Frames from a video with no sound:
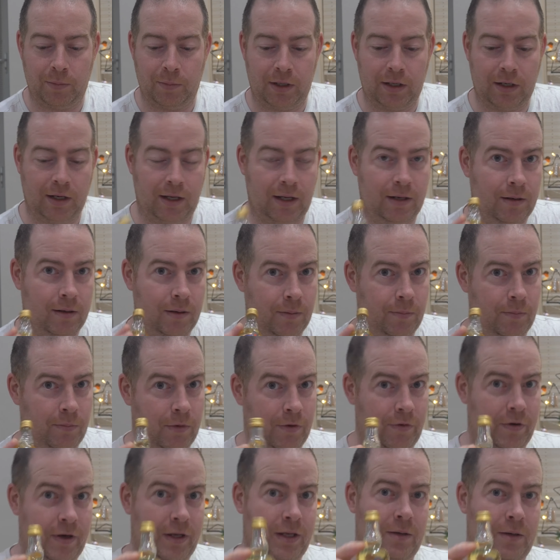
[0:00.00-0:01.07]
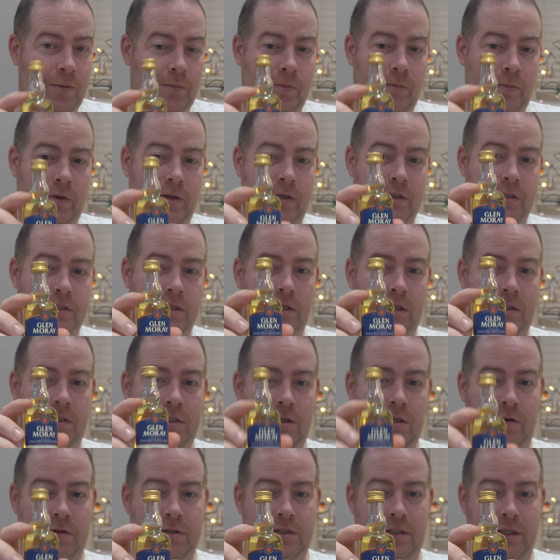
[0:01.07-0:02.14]
Glen Moray was
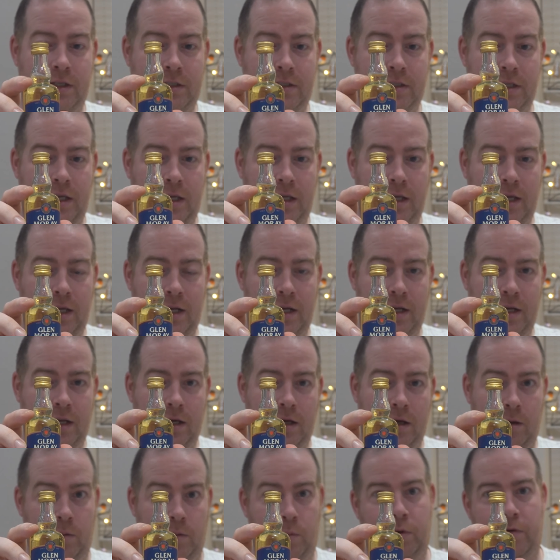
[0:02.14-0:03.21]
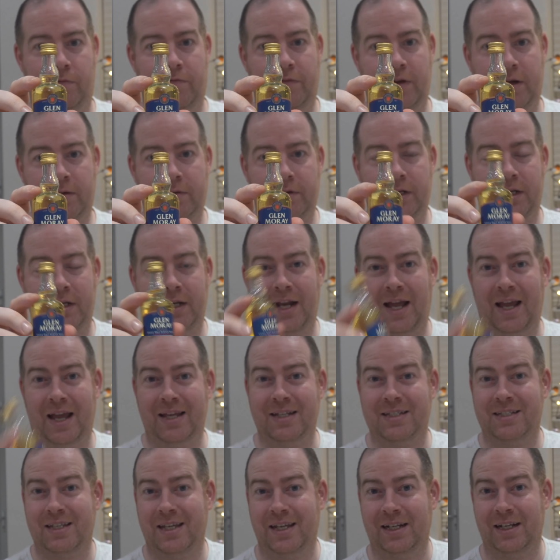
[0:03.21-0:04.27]
started in, founded in
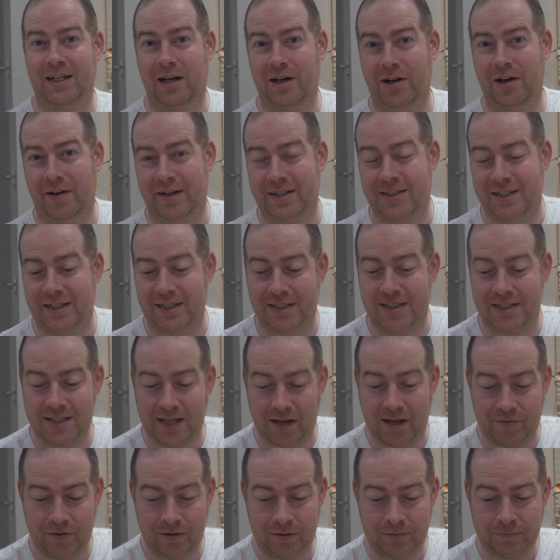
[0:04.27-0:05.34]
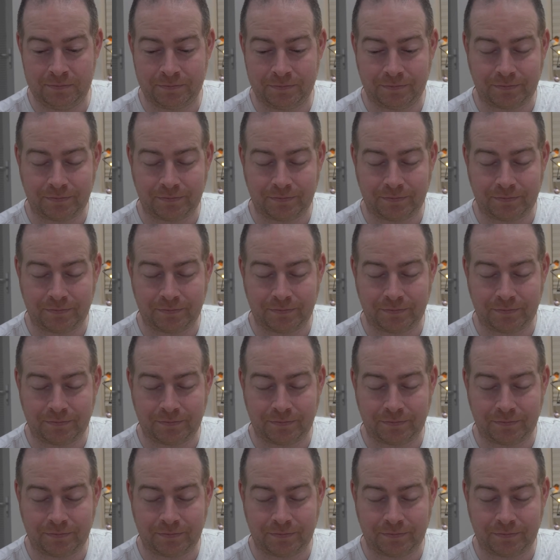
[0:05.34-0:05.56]
1897.